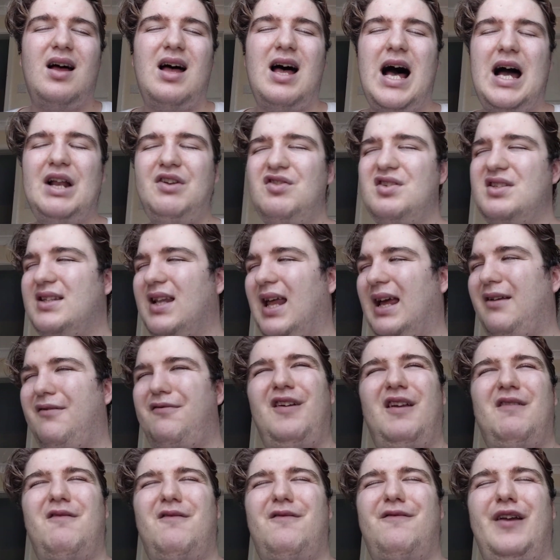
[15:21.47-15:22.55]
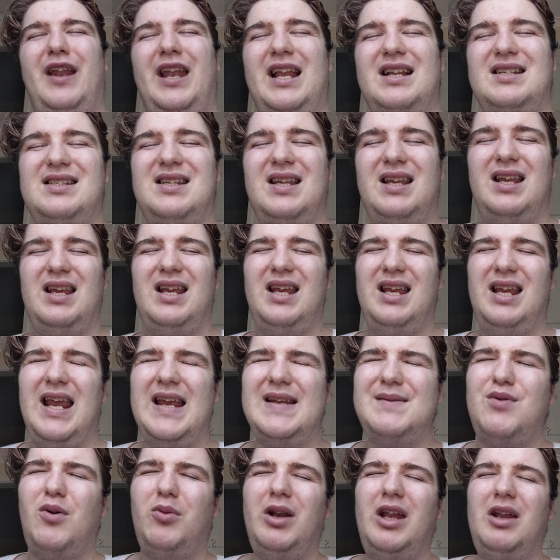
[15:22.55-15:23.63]
I just like Felix.
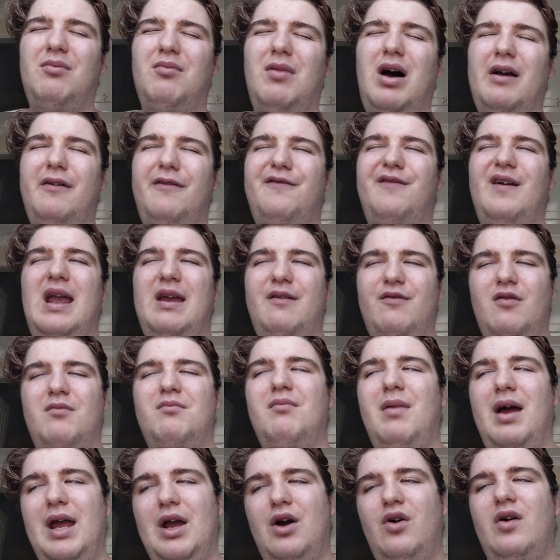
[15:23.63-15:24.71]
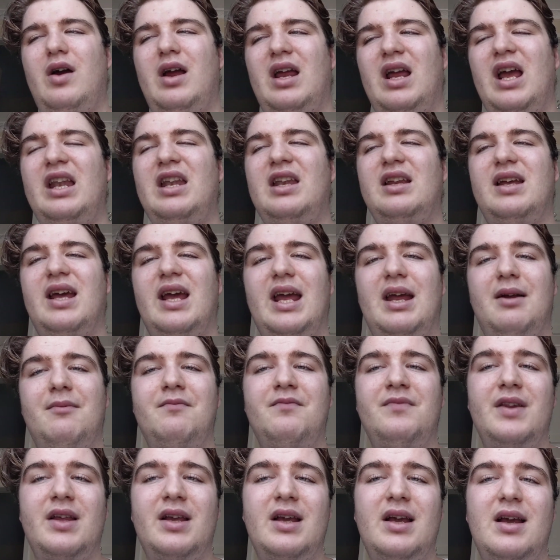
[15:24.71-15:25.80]
He's probably my favourite male in the game.
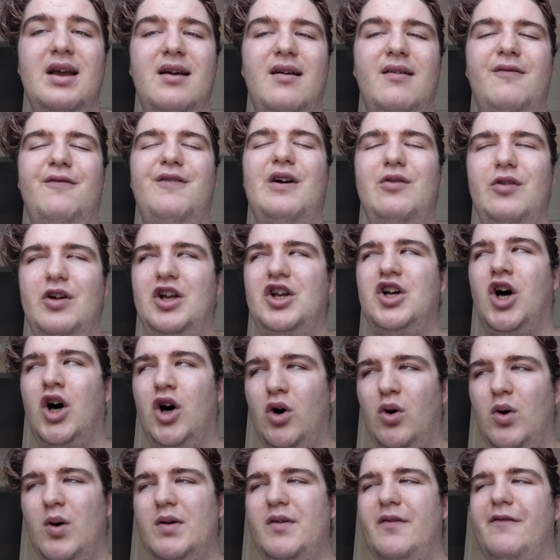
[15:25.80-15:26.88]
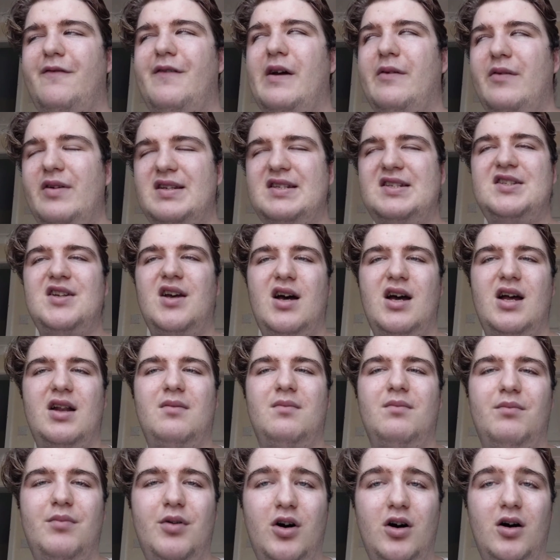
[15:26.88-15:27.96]
Very cold, very
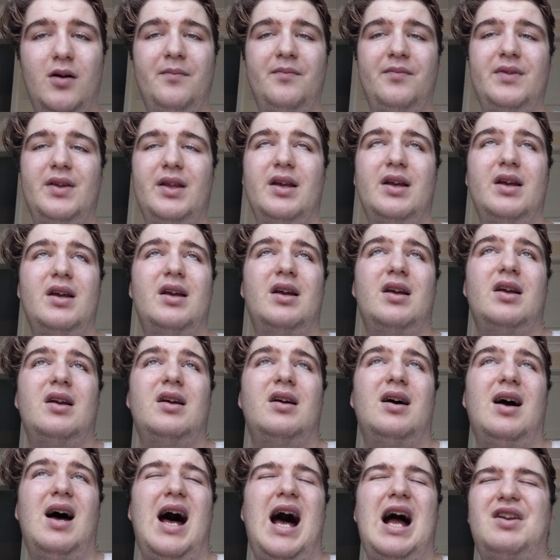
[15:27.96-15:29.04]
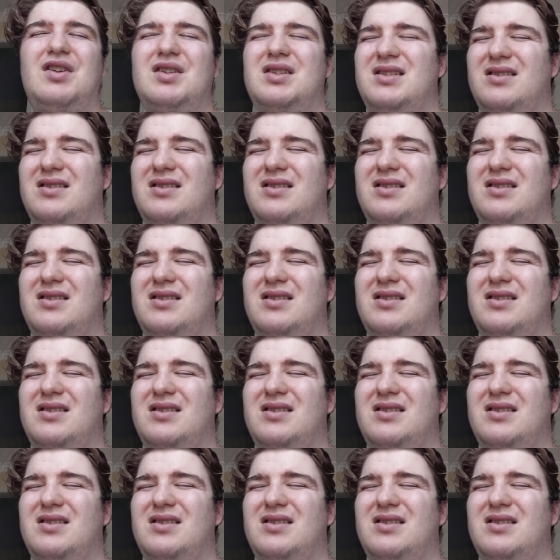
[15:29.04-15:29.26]
stern, but I